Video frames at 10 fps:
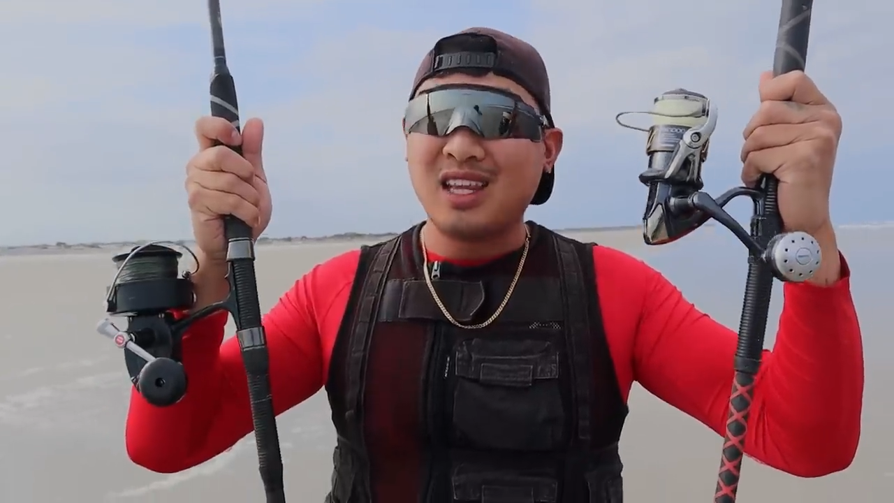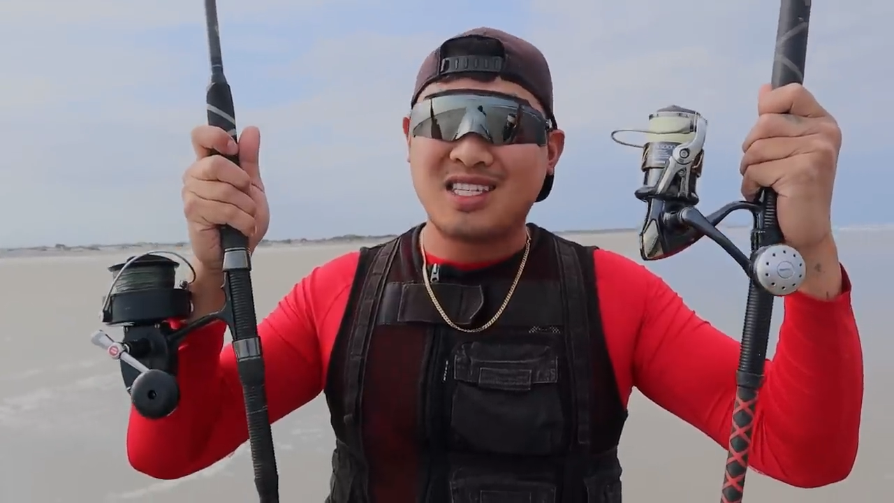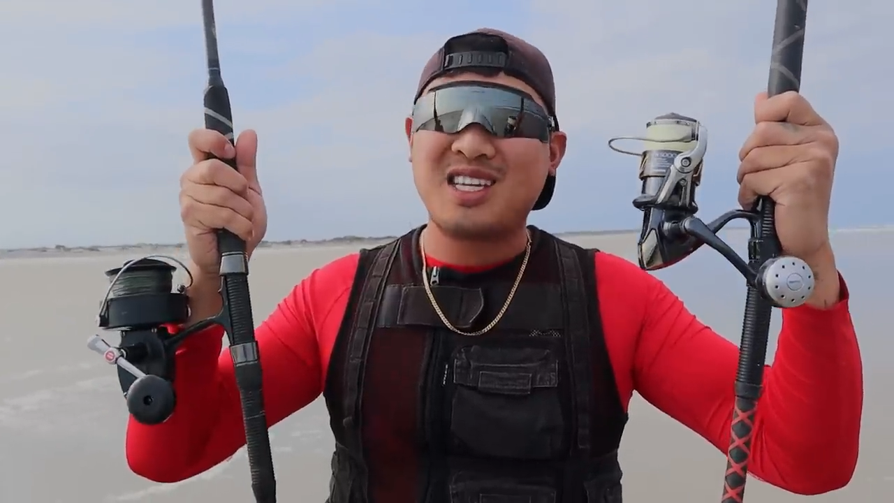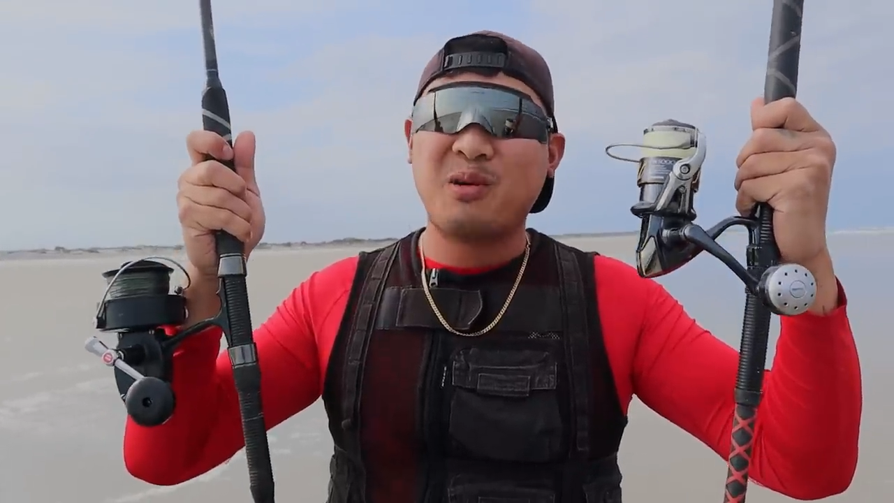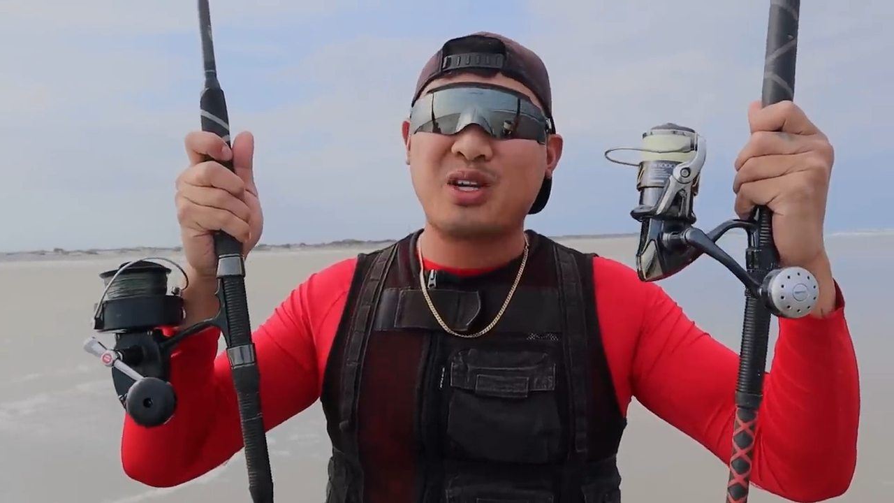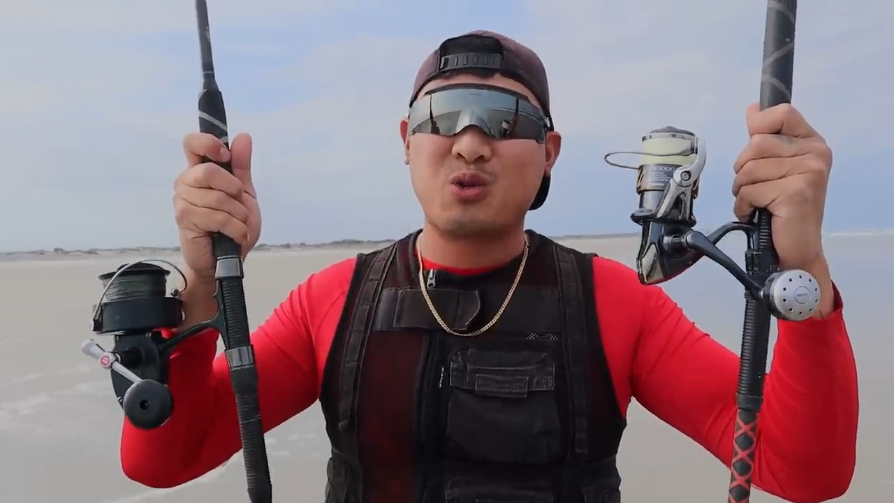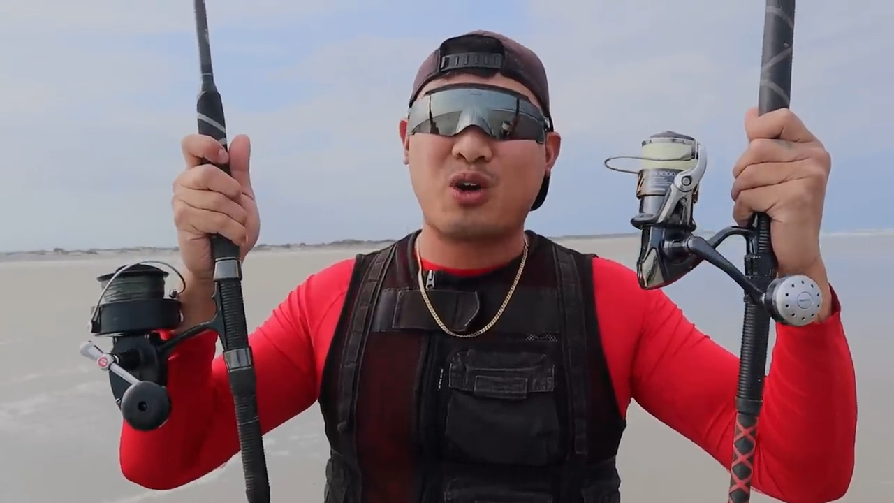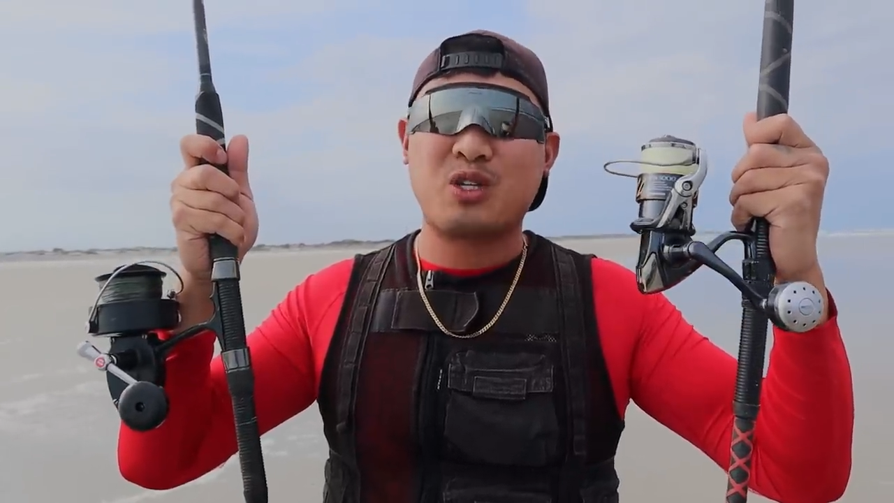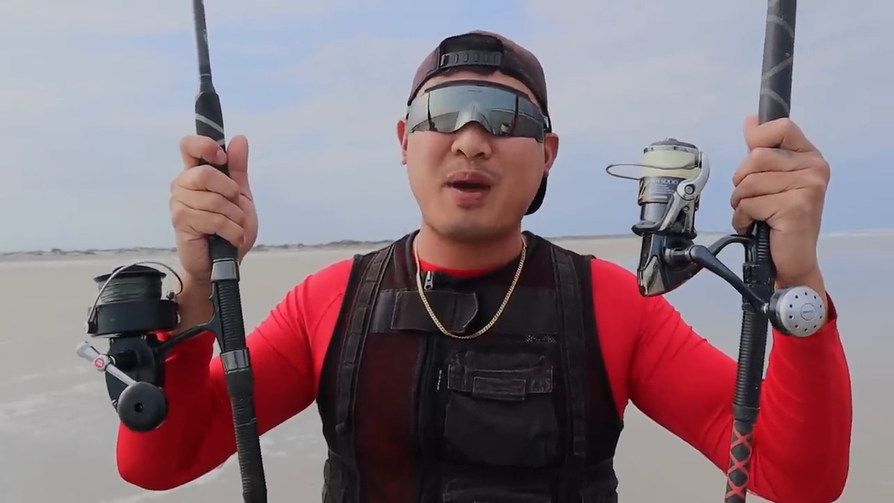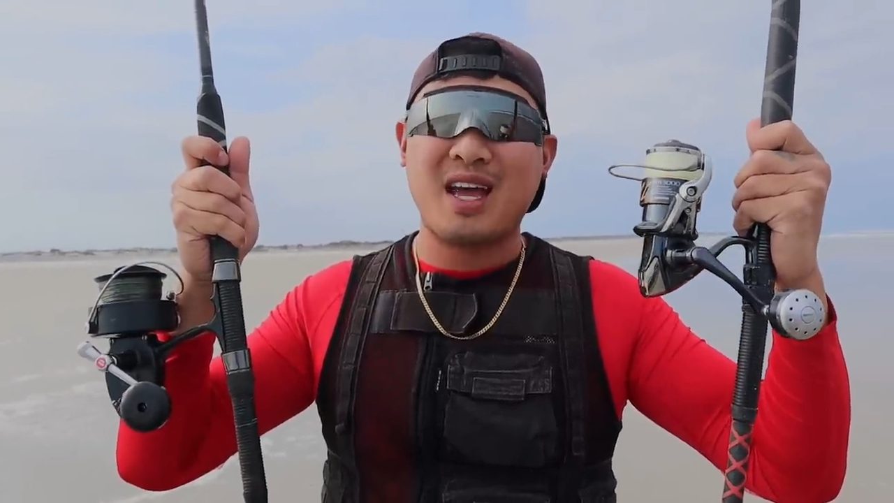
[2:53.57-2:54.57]
Let's see which
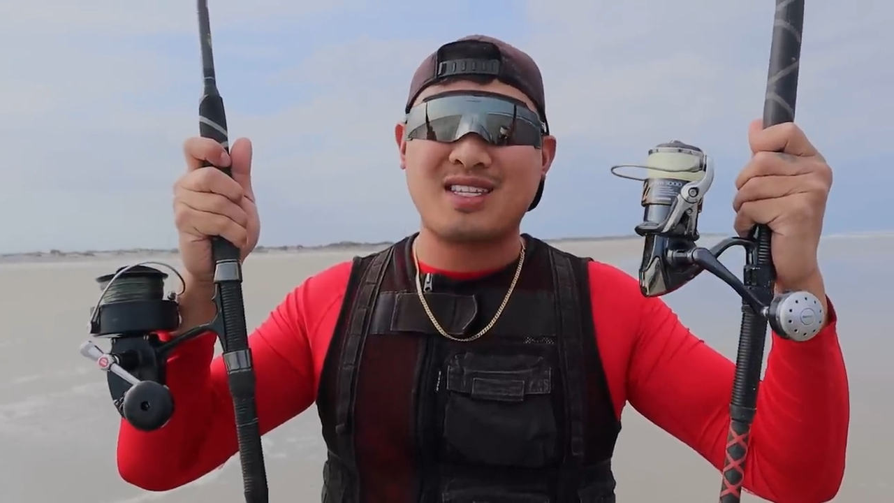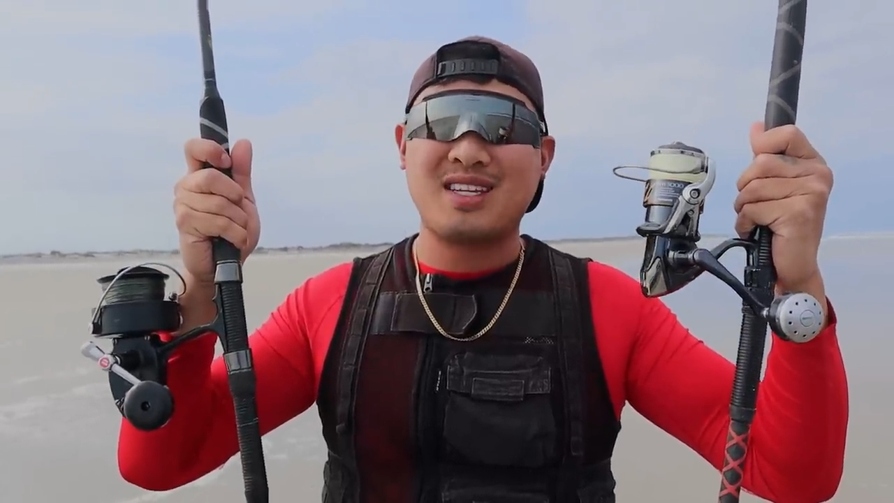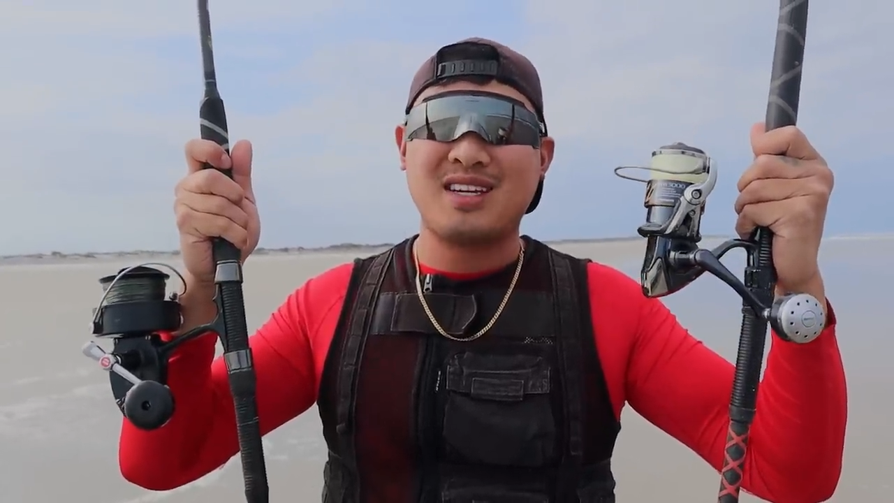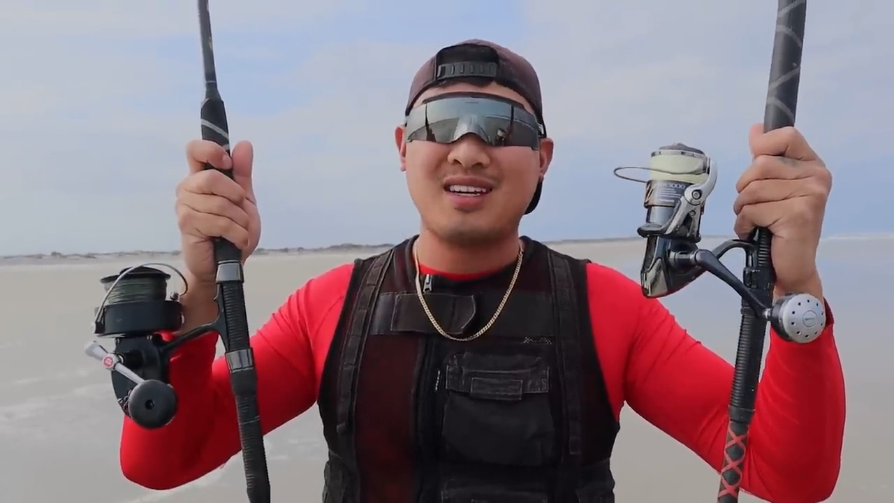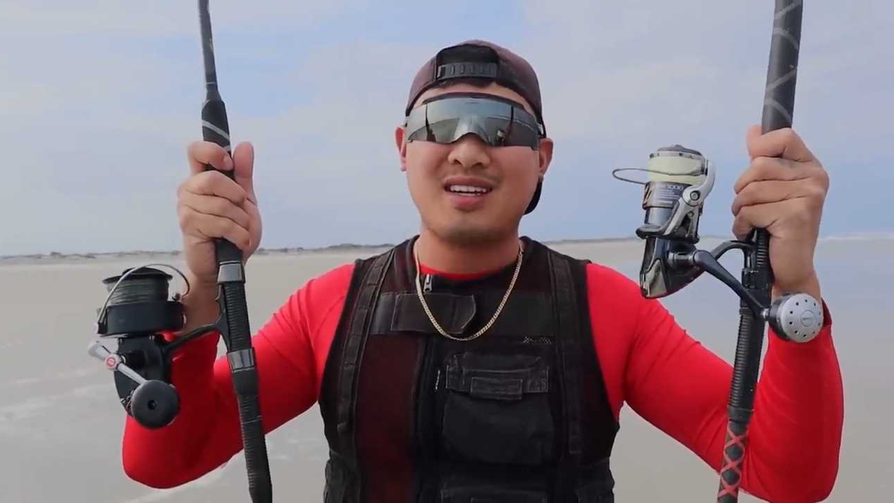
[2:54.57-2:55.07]
works best.